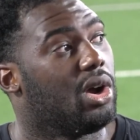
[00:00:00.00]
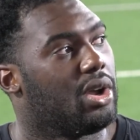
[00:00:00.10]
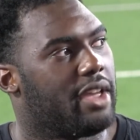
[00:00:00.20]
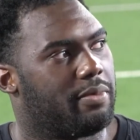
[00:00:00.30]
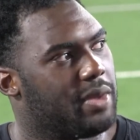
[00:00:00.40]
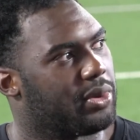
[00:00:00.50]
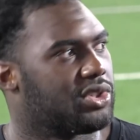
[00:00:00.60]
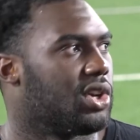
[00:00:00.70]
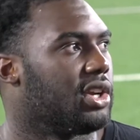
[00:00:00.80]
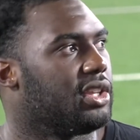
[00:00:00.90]
if people
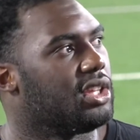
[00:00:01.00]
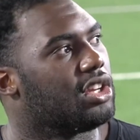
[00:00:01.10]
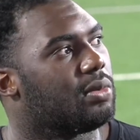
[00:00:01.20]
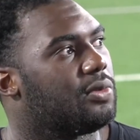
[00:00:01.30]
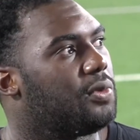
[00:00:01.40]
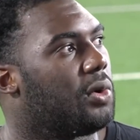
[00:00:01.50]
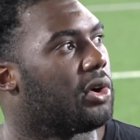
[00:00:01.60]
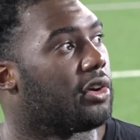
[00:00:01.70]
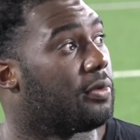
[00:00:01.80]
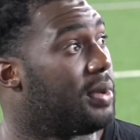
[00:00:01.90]
started the year
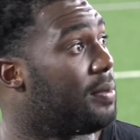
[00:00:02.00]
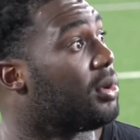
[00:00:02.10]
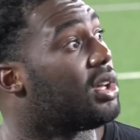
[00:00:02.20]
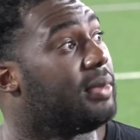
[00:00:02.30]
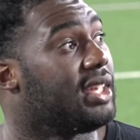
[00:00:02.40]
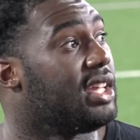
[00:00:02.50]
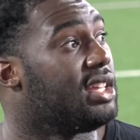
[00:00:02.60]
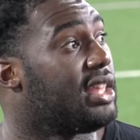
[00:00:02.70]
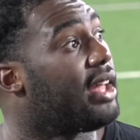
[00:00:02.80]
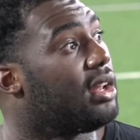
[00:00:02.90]
before or if people coming
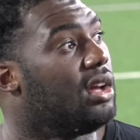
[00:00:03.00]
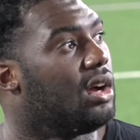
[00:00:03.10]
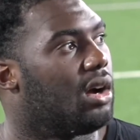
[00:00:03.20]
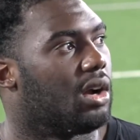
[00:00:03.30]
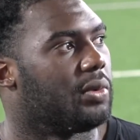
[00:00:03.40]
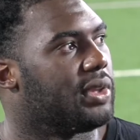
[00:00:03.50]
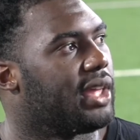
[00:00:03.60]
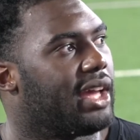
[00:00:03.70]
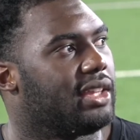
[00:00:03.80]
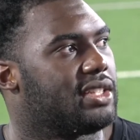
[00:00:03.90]
in that are really
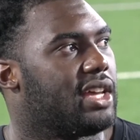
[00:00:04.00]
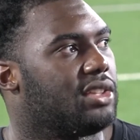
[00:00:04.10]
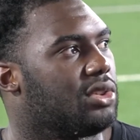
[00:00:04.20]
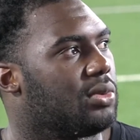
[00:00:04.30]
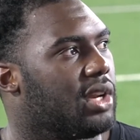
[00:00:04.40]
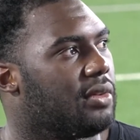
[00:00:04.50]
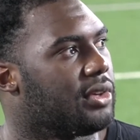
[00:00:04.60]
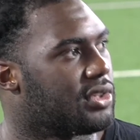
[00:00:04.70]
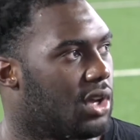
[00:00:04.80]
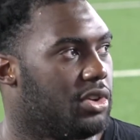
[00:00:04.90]
highly talented or whatever,
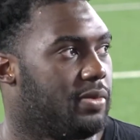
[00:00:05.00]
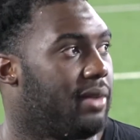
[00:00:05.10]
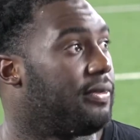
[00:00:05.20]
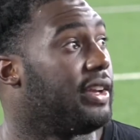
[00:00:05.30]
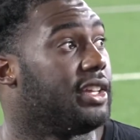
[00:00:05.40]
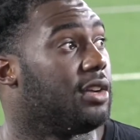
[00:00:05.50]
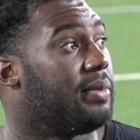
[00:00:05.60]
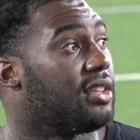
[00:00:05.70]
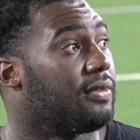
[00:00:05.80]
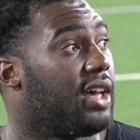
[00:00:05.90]
it's always about finding our
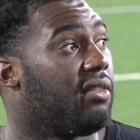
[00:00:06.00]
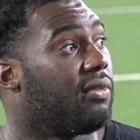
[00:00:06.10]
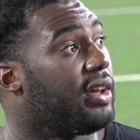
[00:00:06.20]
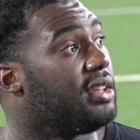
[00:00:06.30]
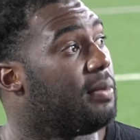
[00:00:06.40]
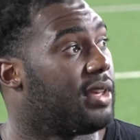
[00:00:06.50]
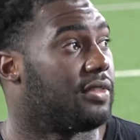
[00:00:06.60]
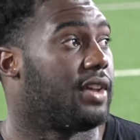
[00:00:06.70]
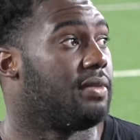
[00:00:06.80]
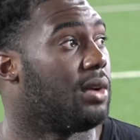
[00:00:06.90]
best five and finding the best
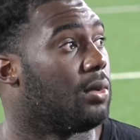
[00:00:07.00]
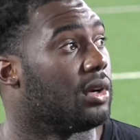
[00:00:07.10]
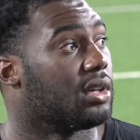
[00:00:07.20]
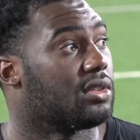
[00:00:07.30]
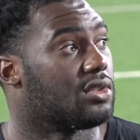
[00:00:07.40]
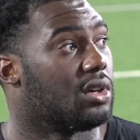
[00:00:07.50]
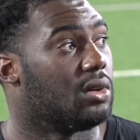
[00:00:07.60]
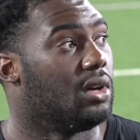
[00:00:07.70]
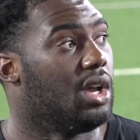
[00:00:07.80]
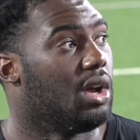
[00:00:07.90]
five that work.
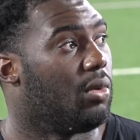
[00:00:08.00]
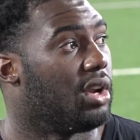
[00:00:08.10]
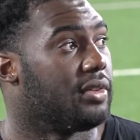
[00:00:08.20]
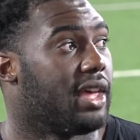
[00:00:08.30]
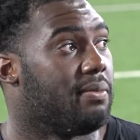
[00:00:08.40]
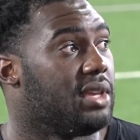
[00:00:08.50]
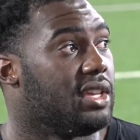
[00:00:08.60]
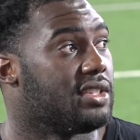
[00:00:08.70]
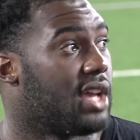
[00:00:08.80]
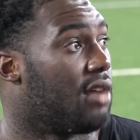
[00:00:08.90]
So whatever that
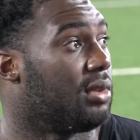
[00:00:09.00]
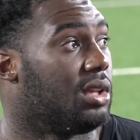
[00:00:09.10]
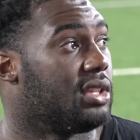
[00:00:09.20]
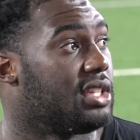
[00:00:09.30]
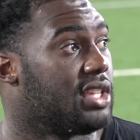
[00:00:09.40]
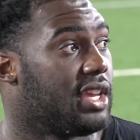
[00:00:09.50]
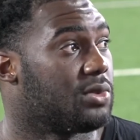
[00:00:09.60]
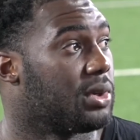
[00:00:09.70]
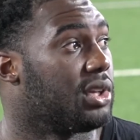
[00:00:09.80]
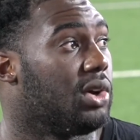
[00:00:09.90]
means, however long that takes,
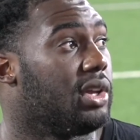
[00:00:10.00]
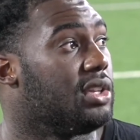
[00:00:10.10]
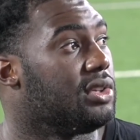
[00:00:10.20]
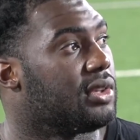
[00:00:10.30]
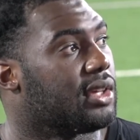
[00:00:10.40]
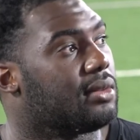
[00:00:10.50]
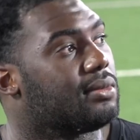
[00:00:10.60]
we're going to go ahead and do that.